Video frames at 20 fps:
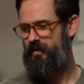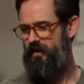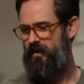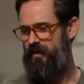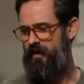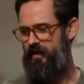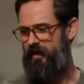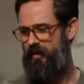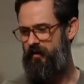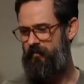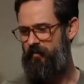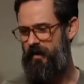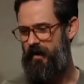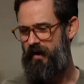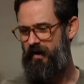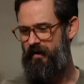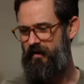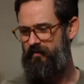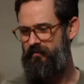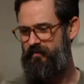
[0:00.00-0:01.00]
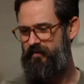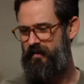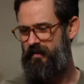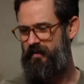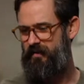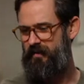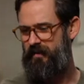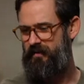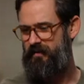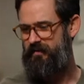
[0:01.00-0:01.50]
I have
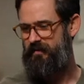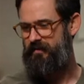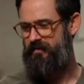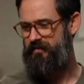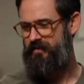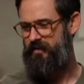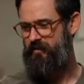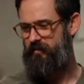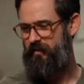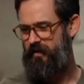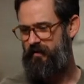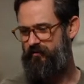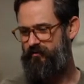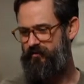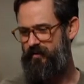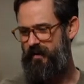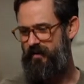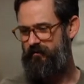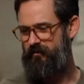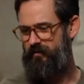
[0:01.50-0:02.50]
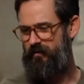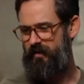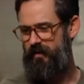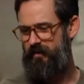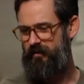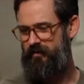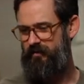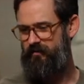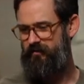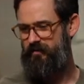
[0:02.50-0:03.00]
done a decent amount of traveling. I
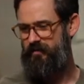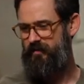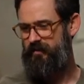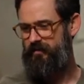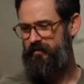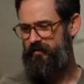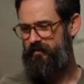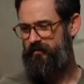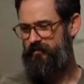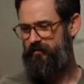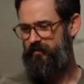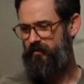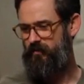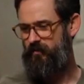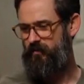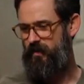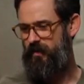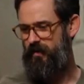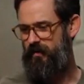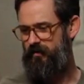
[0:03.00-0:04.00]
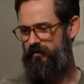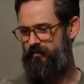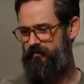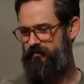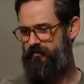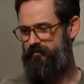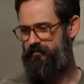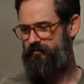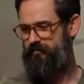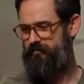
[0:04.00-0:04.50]
lived in Italy for a while,
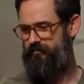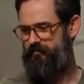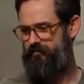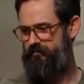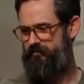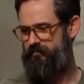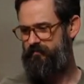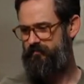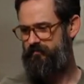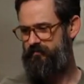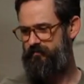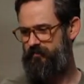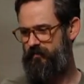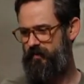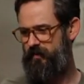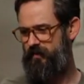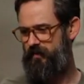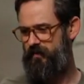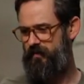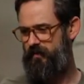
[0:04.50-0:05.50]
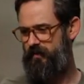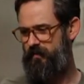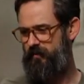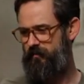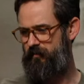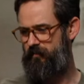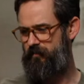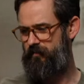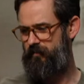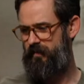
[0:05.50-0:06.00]

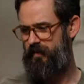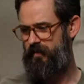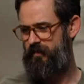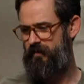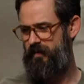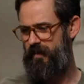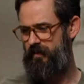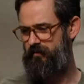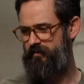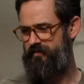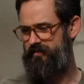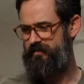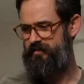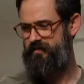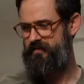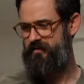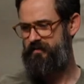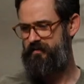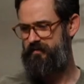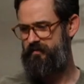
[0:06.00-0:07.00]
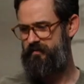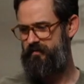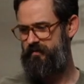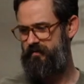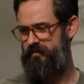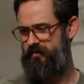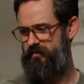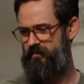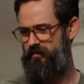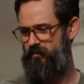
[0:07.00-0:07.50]
and that was
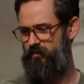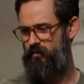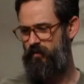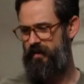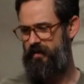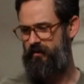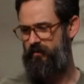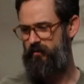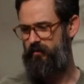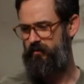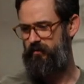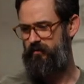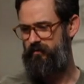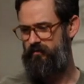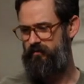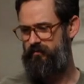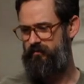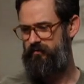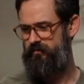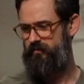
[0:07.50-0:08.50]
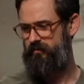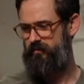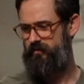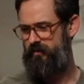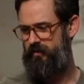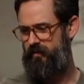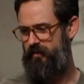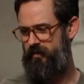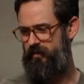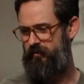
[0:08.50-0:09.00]
way cool,
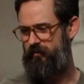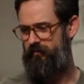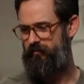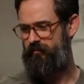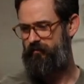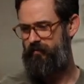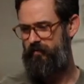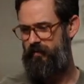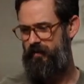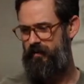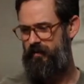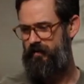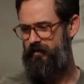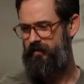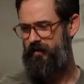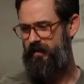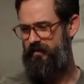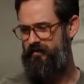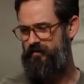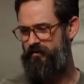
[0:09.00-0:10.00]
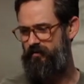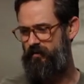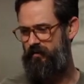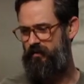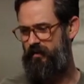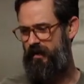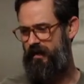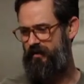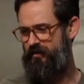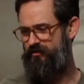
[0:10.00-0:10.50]
and got to do a
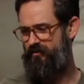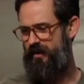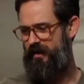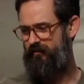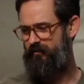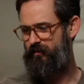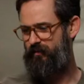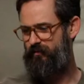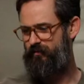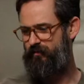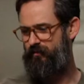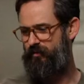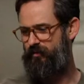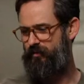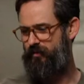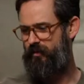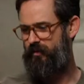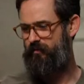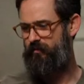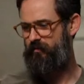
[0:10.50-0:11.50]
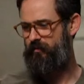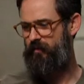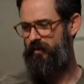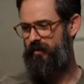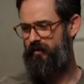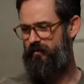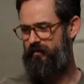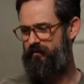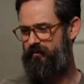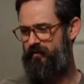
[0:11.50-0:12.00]
lot of traveling through Europe when
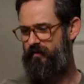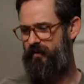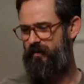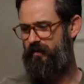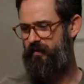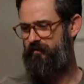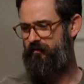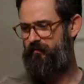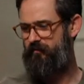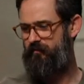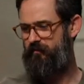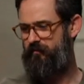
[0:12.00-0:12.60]
I lived there.